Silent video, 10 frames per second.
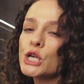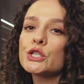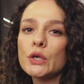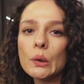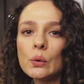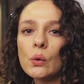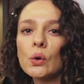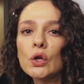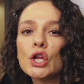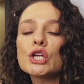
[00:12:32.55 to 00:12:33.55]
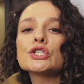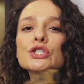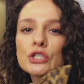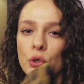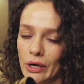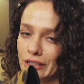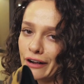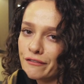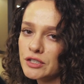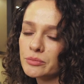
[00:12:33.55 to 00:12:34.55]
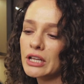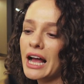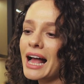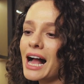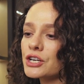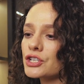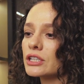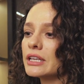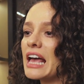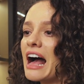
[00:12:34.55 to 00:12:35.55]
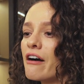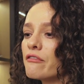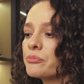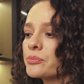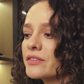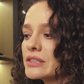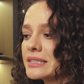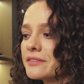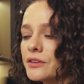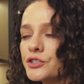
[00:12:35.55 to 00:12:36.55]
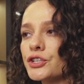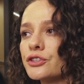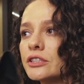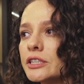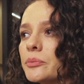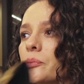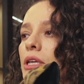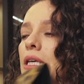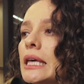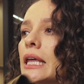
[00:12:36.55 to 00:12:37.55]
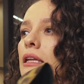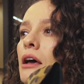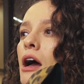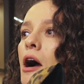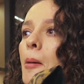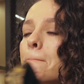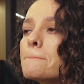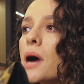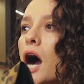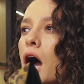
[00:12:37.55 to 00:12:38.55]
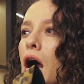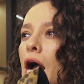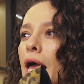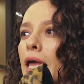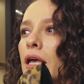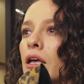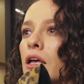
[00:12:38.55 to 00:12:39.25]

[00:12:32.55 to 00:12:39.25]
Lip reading: So cool, so uncomfortable. I actually have previously featured them in my